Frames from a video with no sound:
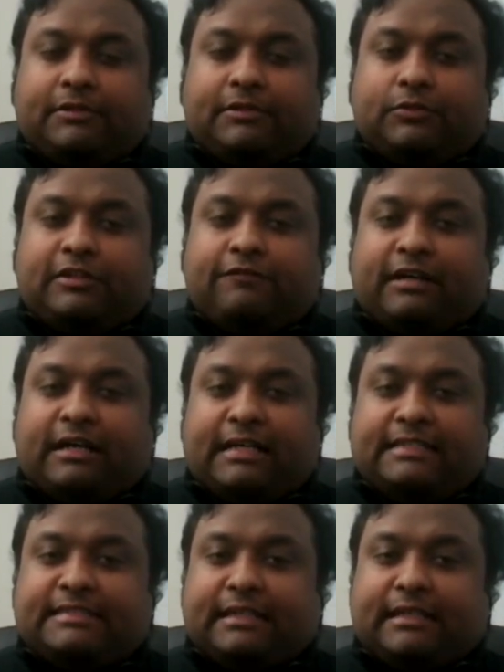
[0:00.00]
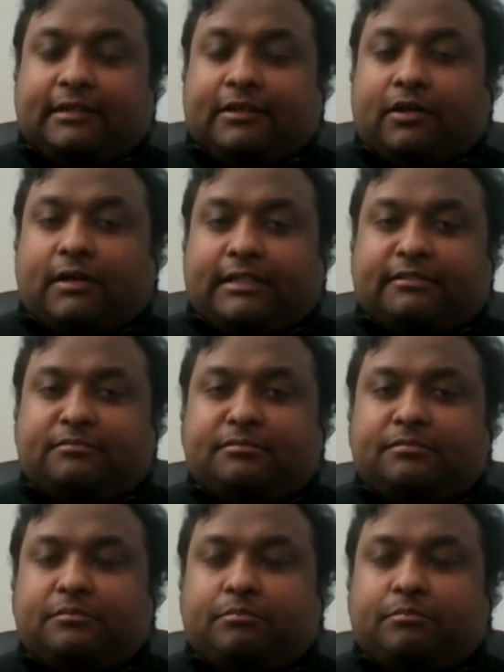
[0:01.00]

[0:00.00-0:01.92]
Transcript: to devise an algorithm